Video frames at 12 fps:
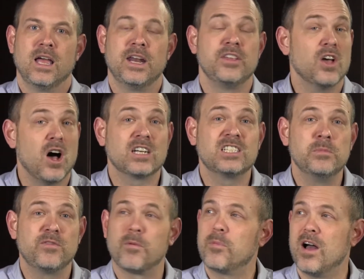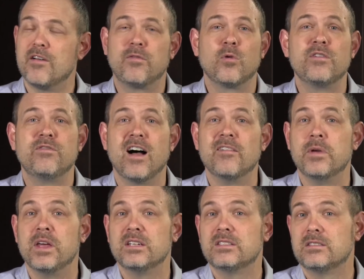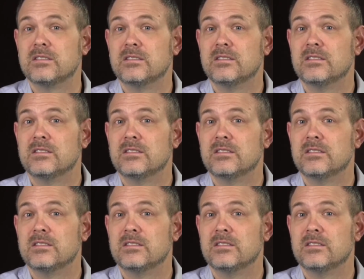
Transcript: And he talks to me for probably 45 minutes.